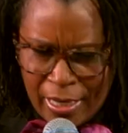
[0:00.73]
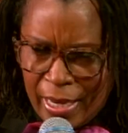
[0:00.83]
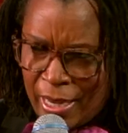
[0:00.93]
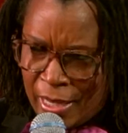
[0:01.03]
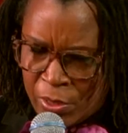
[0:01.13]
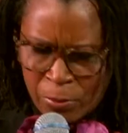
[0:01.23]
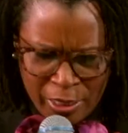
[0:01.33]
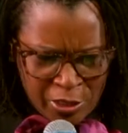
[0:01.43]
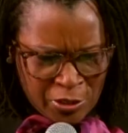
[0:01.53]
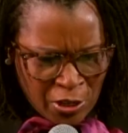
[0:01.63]
As we
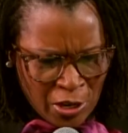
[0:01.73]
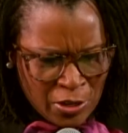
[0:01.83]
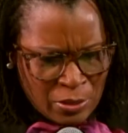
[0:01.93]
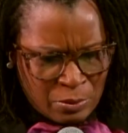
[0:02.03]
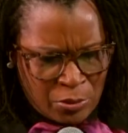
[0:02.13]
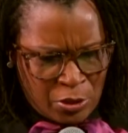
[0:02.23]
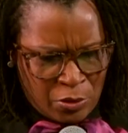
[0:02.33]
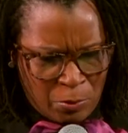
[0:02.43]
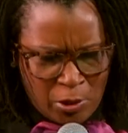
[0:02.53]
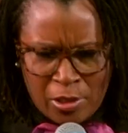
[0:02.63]
turn to the
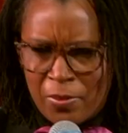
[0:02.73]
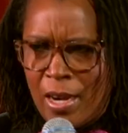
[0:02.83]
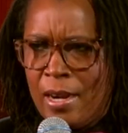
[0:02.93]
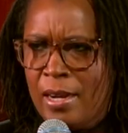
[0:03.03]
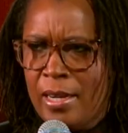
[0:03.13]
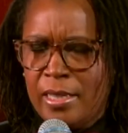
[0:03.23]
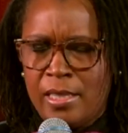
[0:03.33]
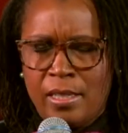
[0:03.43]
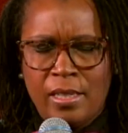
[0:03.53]
Word of God,